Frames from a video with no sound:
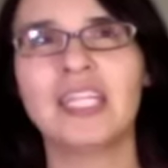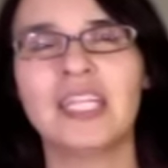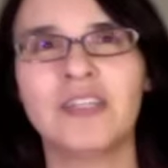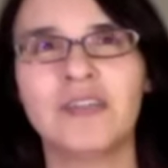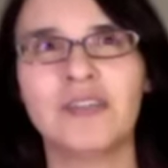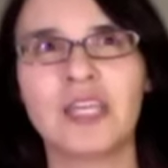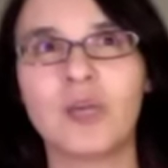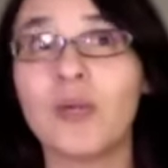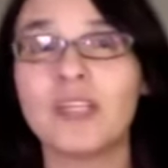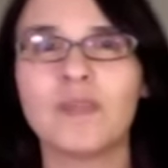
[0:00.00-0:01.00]
then you're thinking,
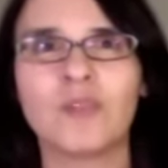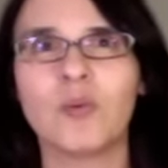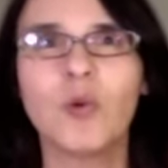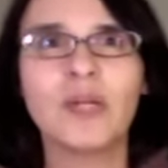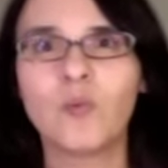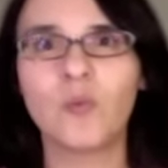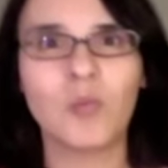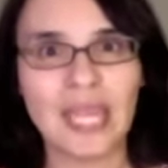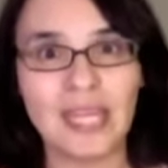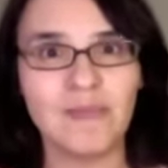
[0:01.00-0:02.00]
well, the one
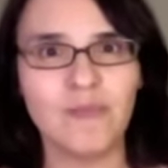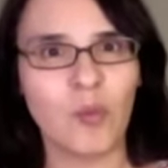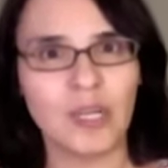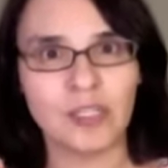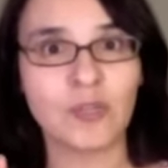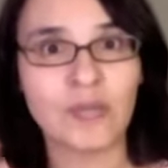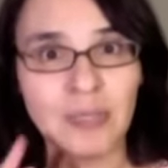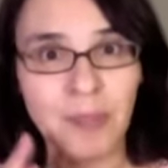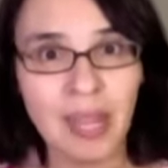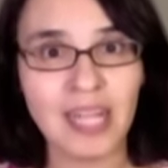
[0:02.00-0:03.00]
lady wears green
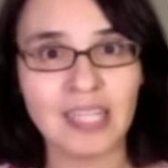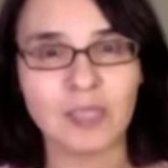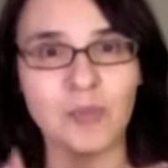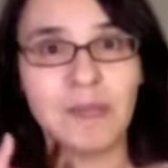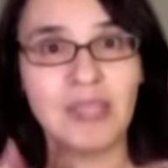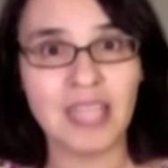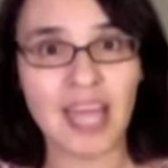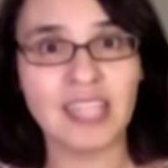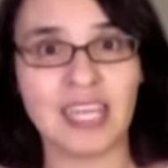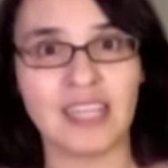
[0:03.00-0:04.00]
pants. Maybe
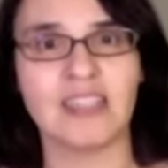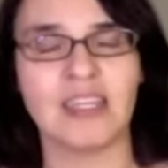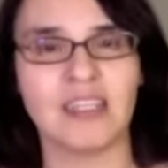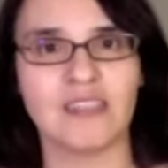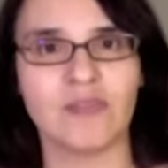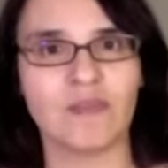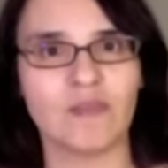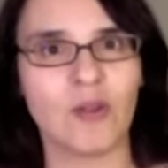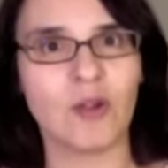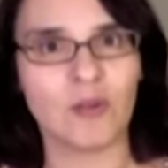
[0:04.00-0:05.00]
that tells us
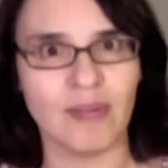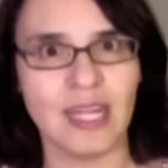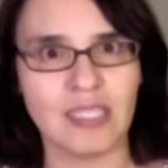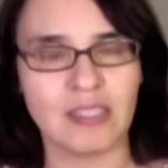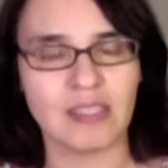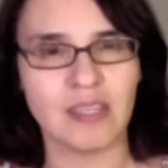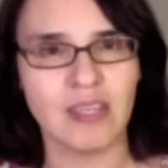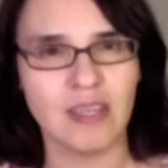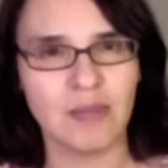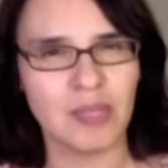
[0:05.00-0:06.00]
her race.
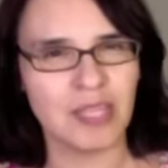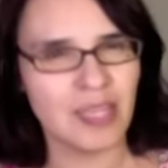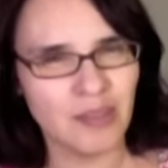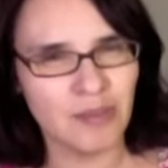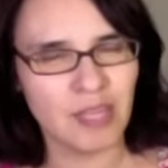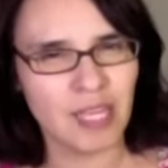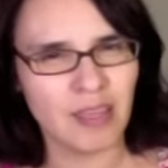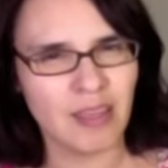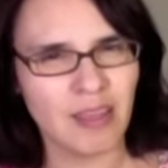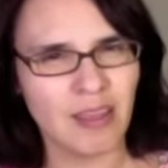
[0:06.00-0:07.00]
But then you
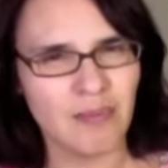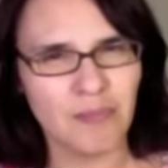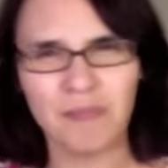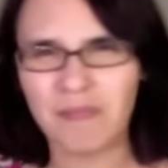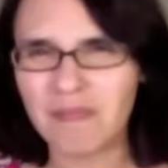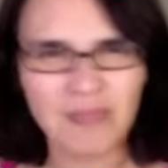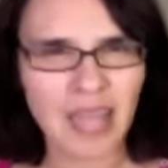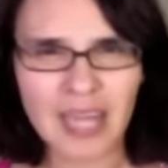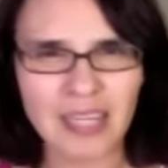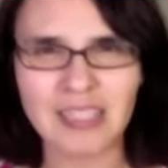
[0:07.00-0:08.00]
think,
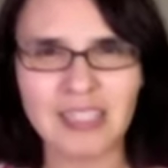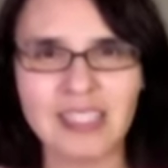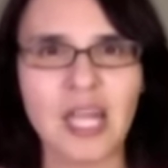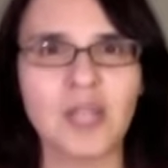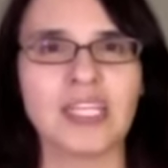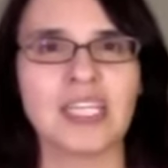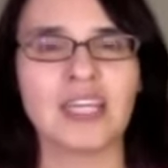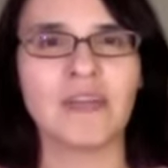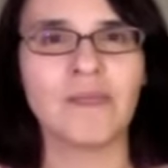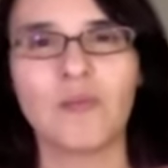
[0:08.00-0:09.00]
not necessarily.
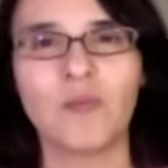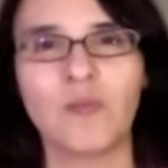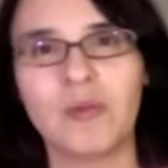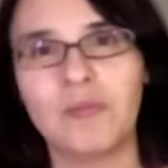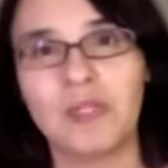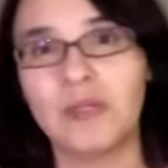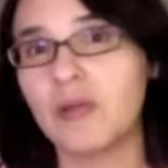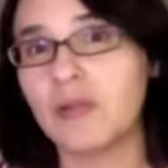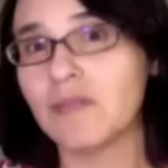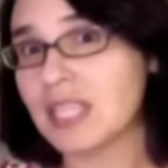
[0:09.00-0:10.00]
Women who
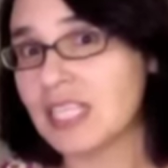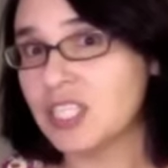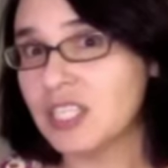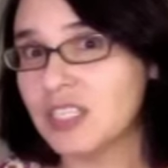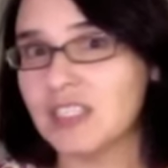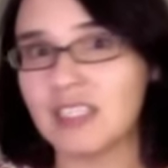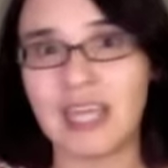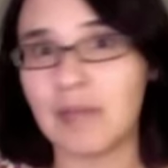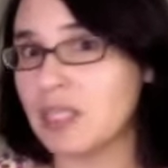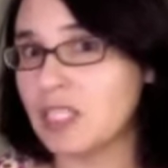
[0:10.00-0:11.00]
are religious, does
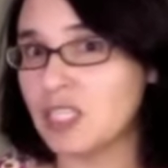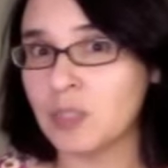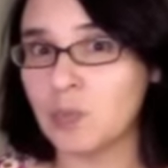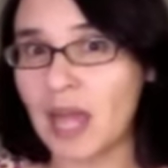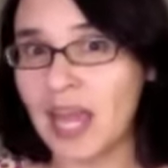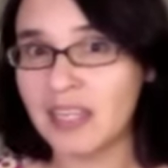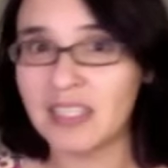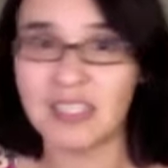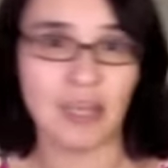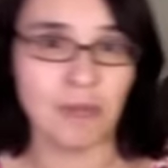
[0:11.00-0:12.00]
that mean she's black?
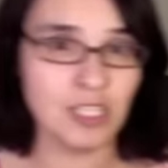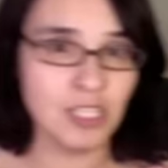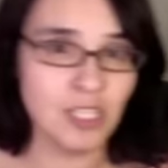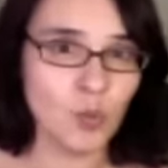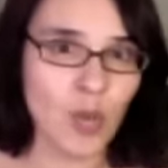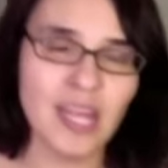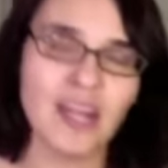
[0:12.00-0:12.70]
Does that mean she's white?